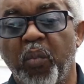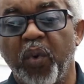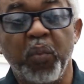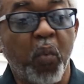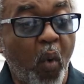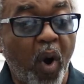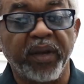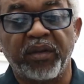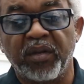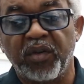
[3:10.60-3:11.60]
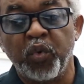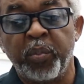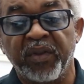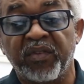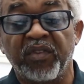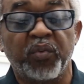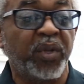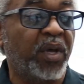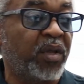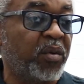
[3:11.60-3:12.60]
We want to do business
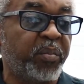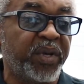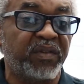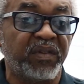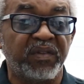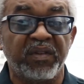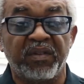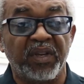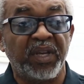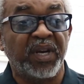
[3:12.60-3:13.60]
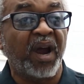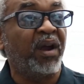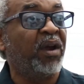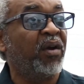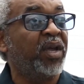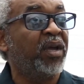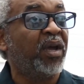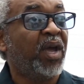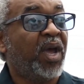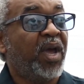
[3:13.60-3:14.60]
with other businesses in our area